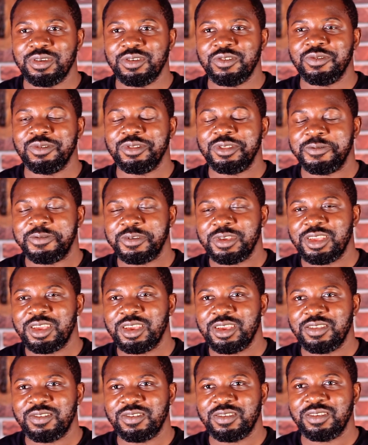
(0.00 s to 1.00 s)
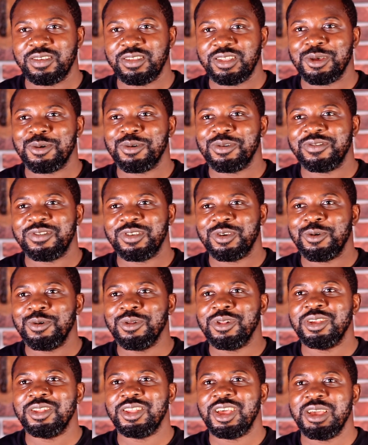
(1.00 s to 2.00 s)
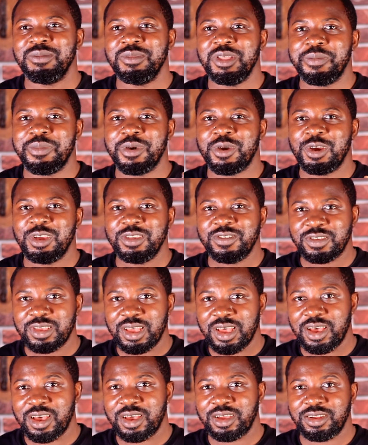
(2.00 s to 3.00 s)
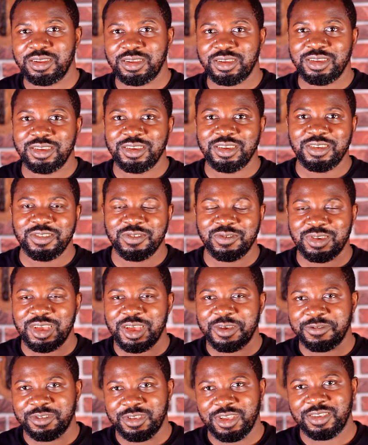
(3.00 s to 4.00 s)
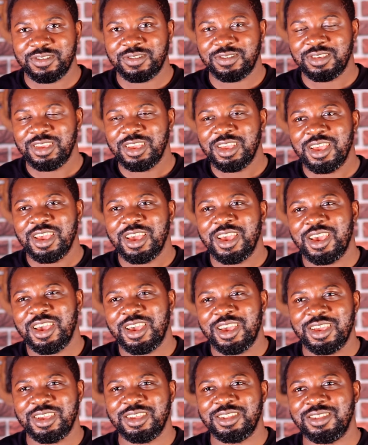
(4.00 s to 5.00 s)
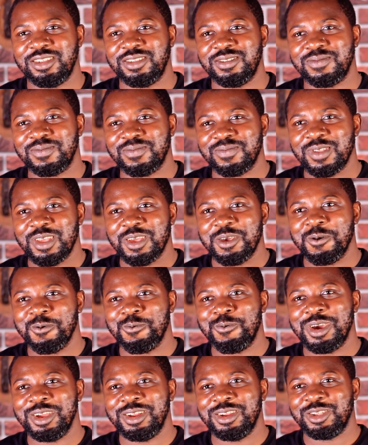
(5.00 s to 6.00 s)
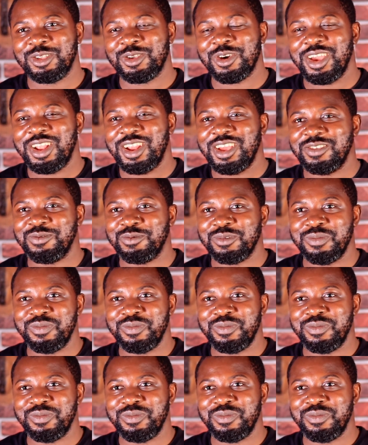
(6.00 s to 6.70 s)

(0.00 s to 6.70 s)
to defecate, that was the only time the parents had to have sex. And when the toilets were